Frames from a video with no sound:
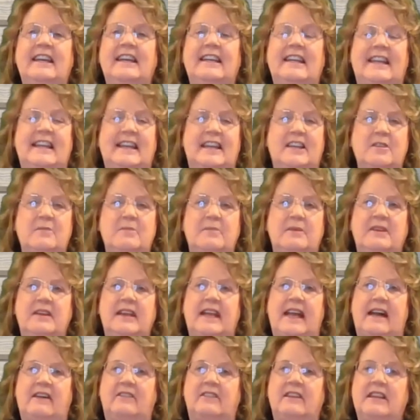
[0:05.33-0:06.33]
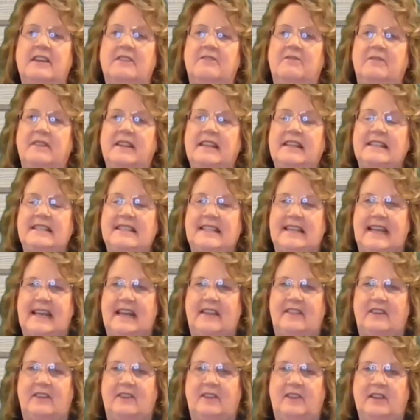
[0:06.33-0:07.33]
get a book out and read
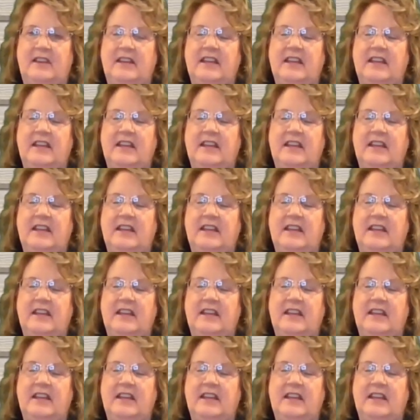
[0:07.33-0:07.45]
together.